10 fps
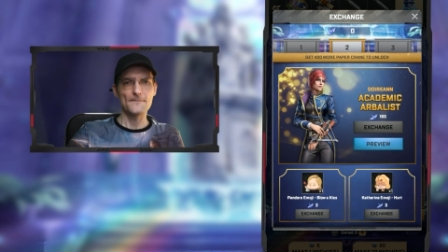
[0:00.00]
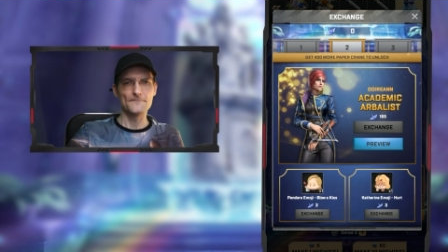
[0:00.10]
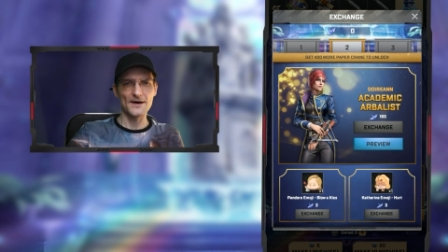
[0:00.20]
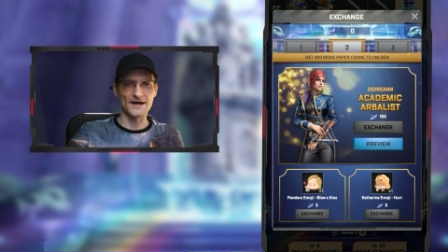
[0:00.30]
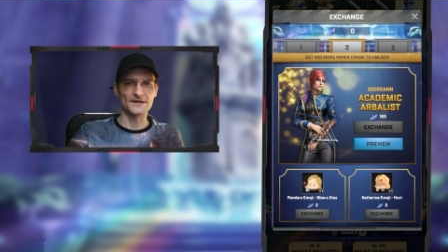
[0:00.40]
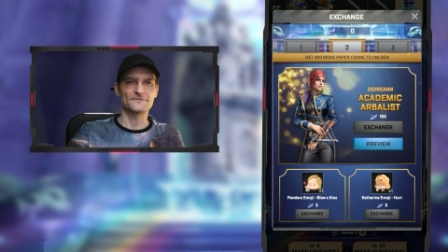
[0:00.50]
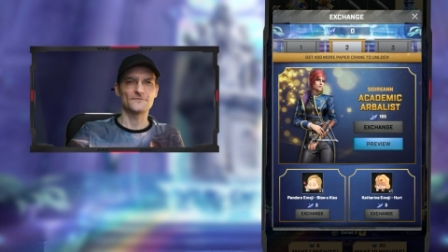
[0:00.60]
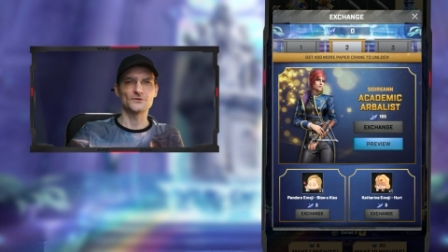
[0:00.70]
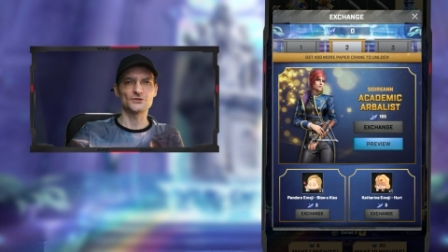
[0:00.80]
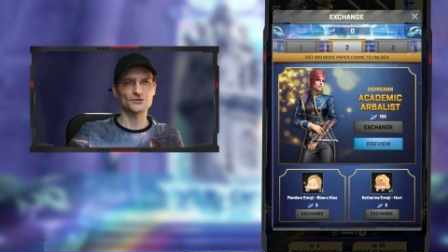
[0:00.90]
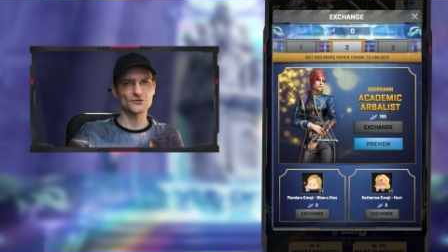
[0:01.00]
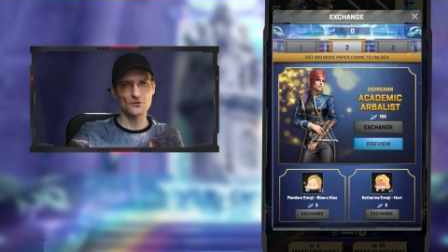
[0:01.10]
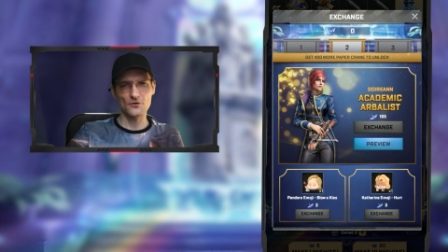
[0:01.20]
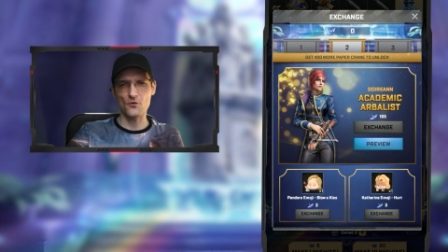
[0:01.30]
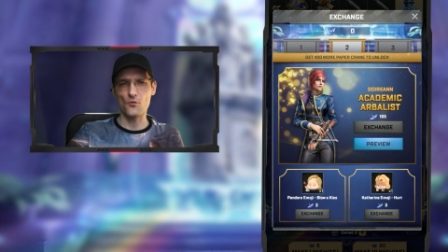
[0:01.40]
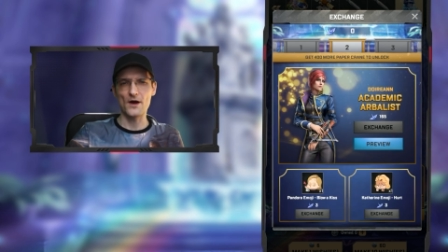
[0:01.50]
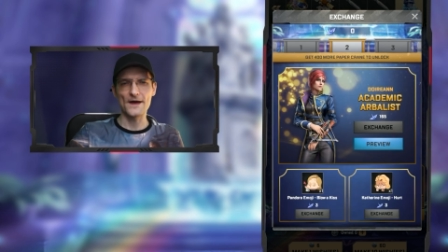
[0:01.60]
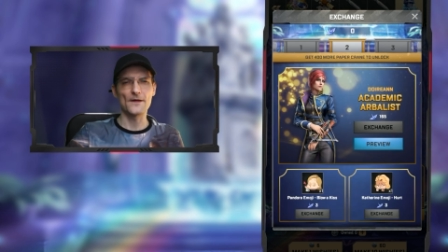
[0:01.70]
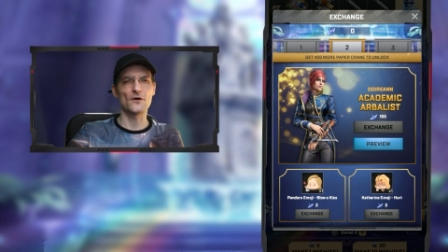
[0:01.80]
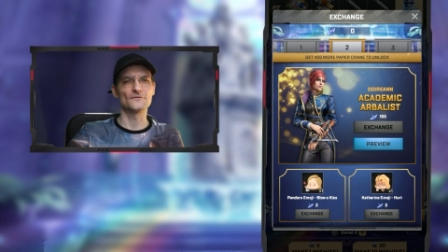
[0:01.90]
But for sure
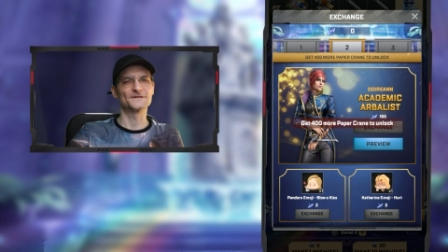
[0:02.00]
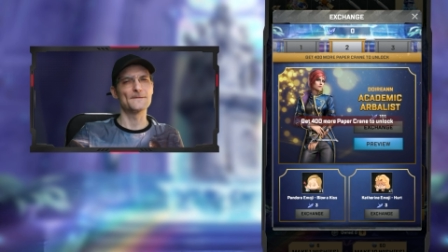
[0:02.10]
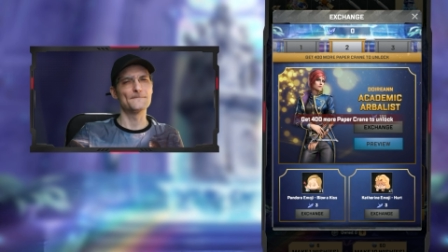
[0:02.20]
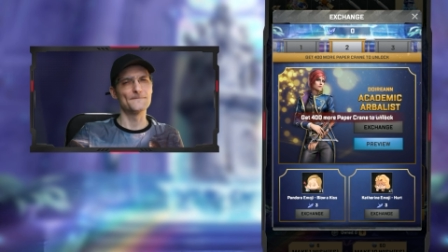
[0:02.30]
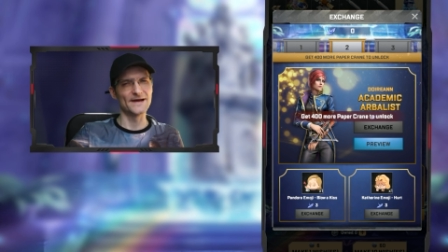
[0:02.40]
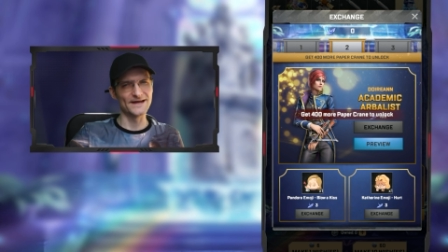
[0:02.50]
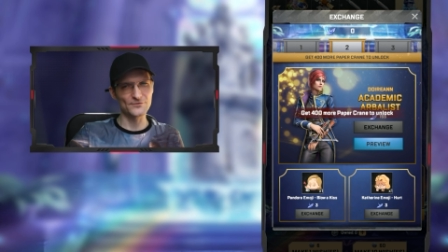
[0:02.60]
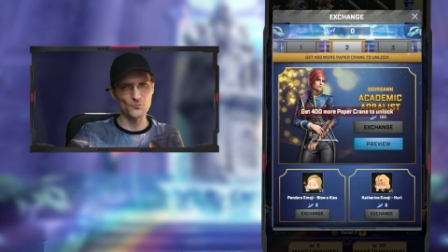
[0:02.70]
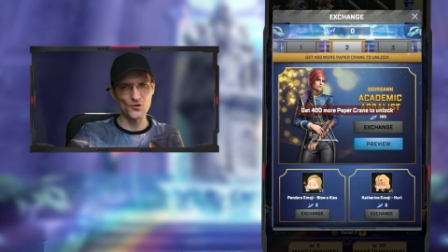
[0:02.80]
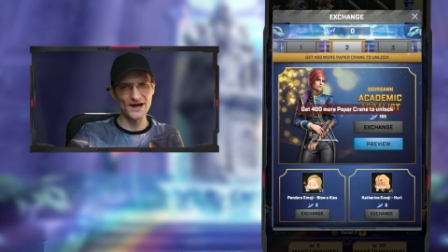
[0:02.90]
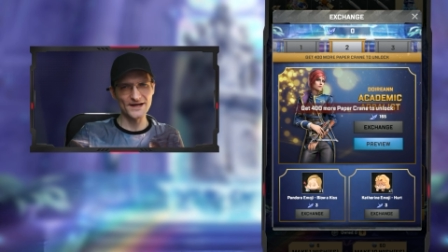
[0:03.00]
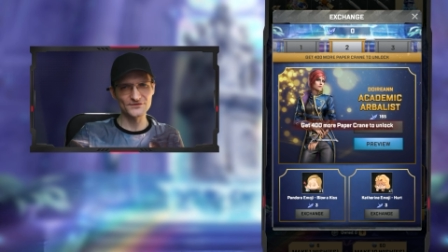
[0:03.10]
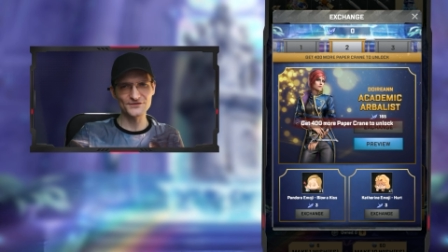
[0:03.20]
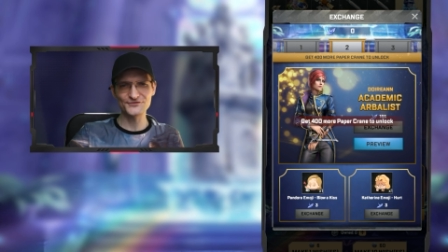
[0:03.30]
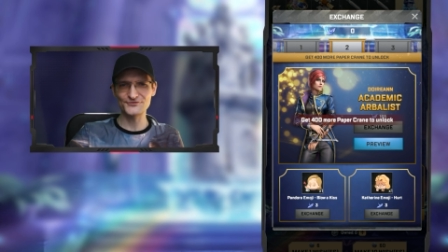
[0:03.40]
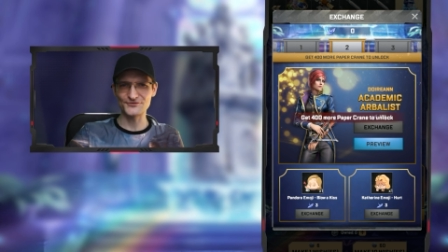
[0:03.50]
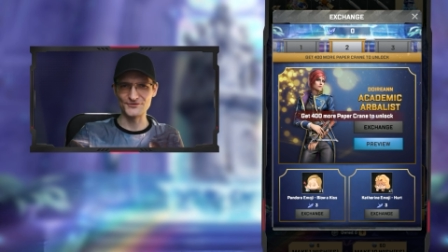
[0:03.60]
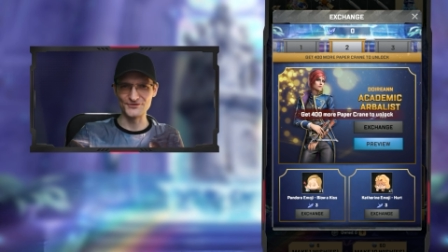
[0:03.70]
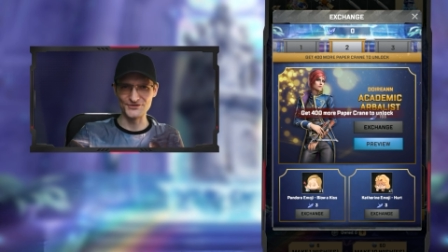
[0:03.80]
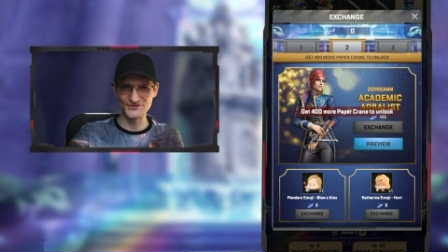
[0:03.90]
one of the main prizes
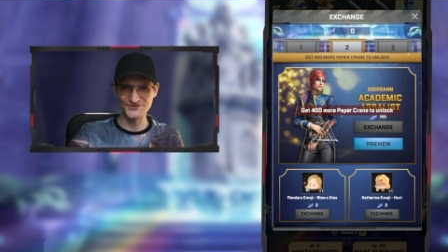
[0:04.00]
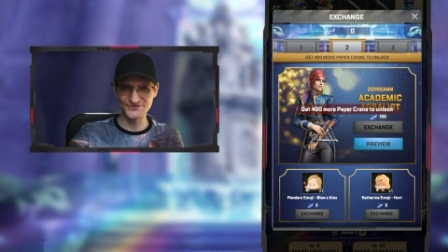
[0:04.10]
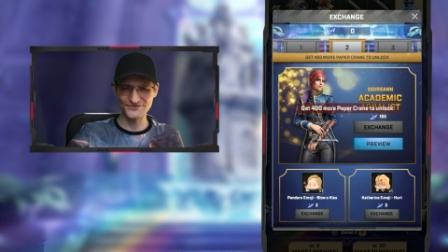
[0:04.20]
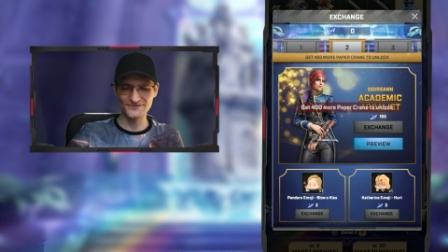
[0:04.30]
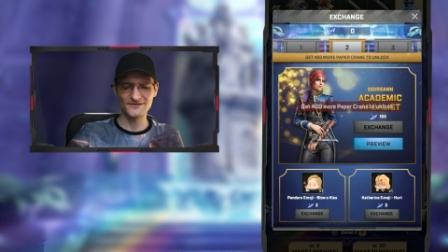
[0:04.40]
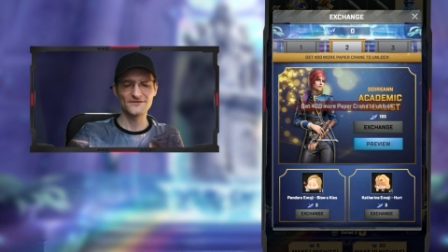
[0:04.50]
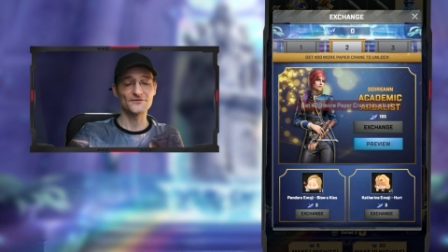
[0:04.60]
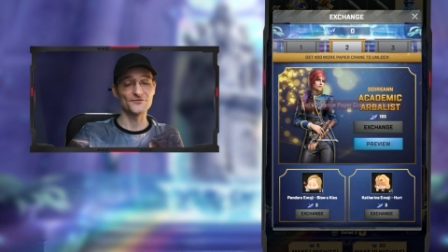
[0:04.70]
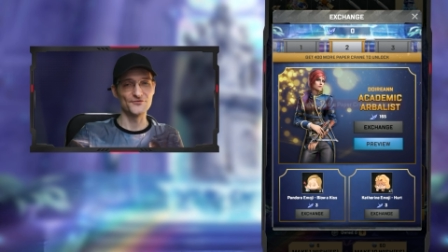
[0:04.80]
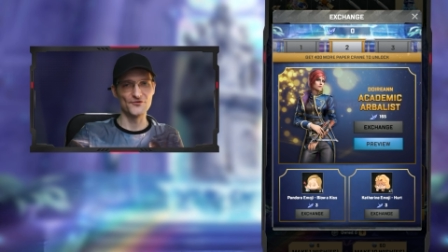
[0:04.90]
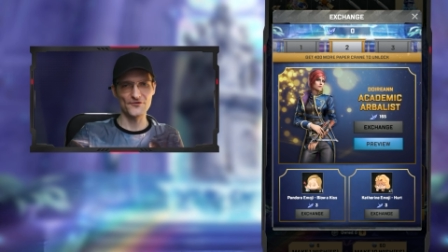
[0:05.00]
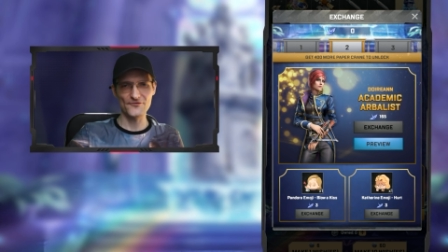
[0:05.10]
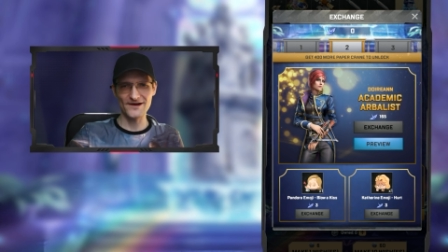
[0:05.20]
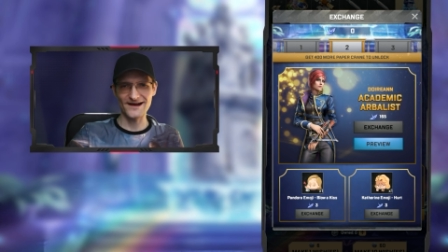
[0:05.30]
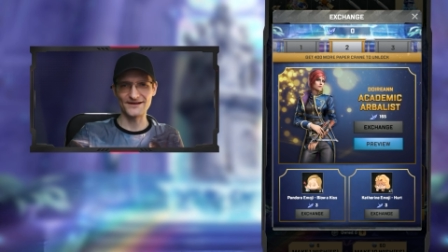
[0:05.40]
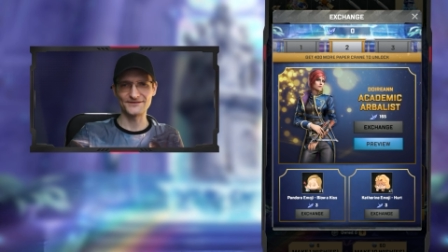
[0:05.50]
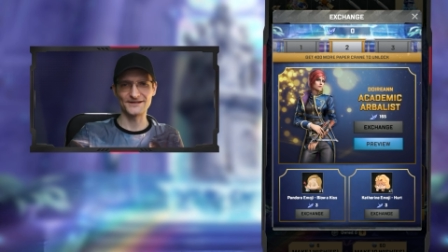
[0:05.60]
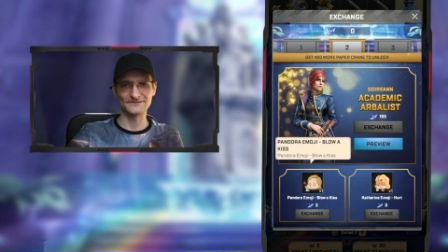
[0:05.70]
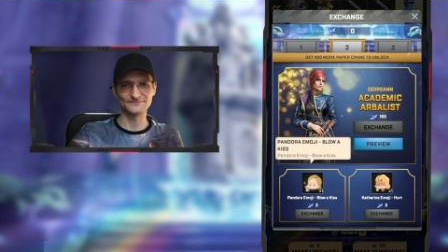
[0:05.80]
is Dorianna.